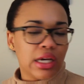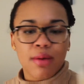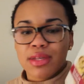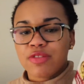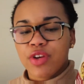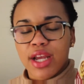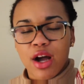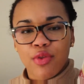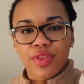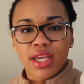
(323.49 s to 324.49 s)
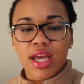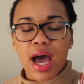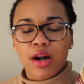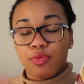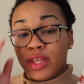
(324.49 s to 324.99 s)
It's very healthy. I
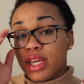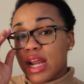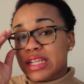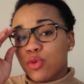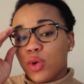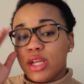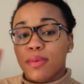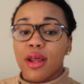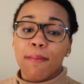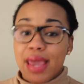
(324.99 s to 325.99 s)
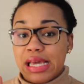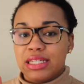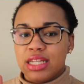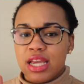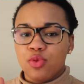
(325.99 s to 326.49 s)
don't think it has wheat, but it may
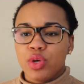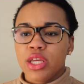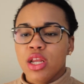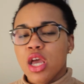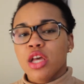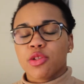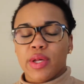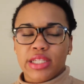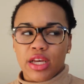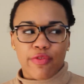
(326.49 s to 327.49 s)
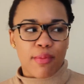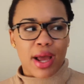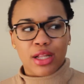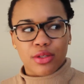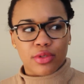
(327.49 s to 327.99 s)
contain wheat, so that's good for my
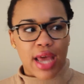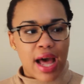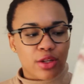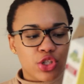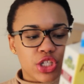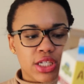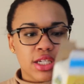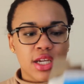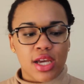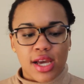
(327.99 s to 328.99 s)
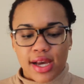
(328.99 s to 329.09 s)
gluten allergy.